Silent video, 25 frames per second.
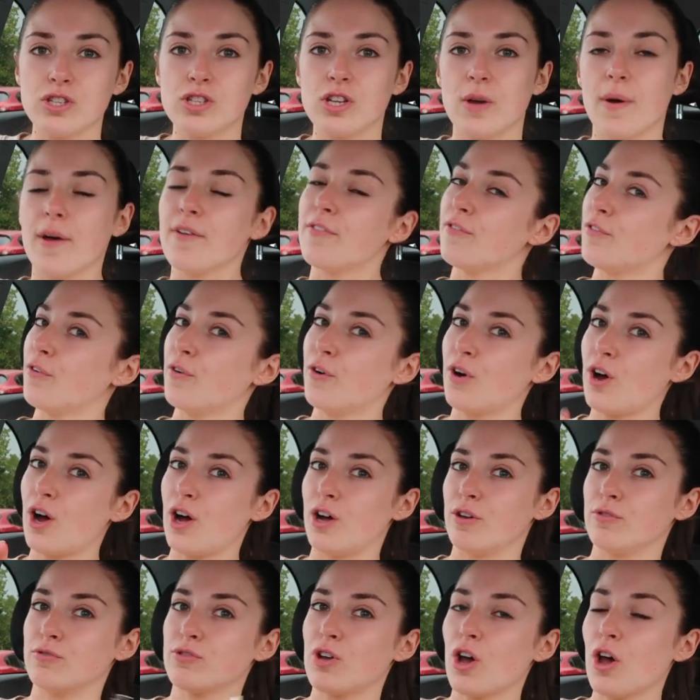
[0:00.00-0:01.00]
So I thought, oh,
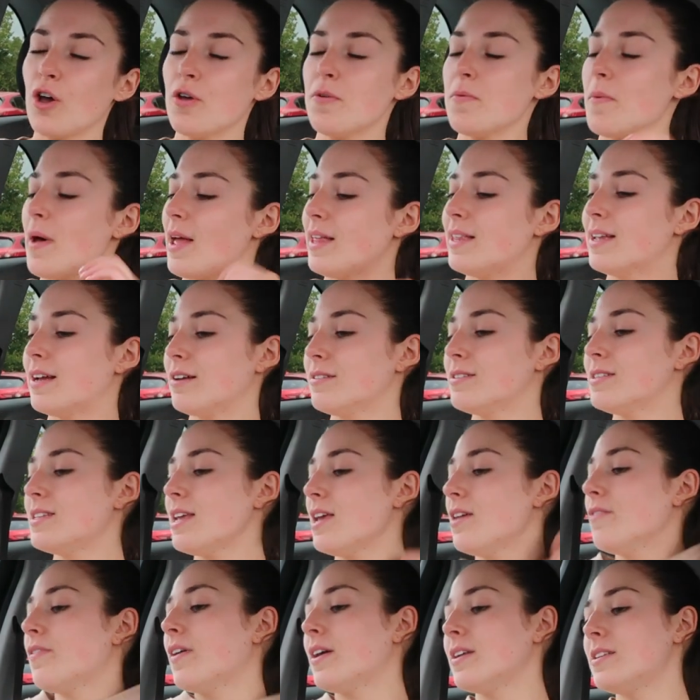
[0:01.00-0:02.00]
I'll go and I'll
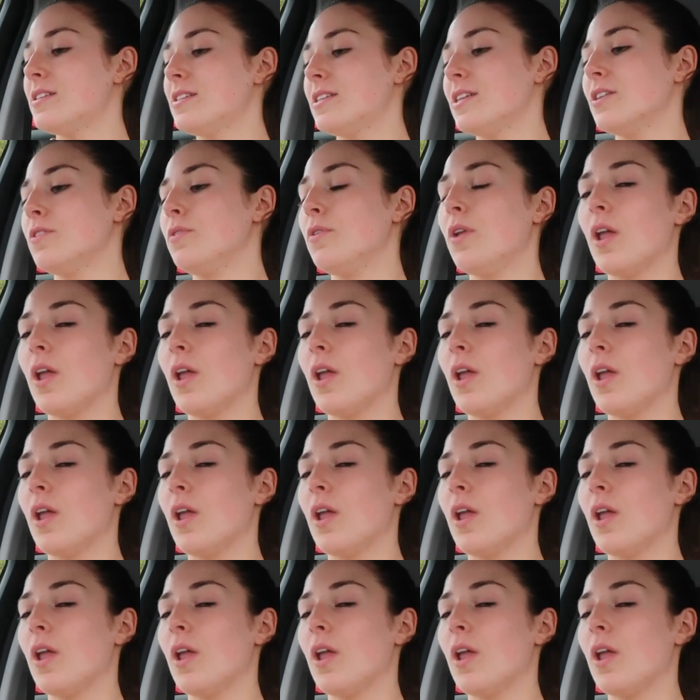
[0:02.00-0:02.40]
see if I still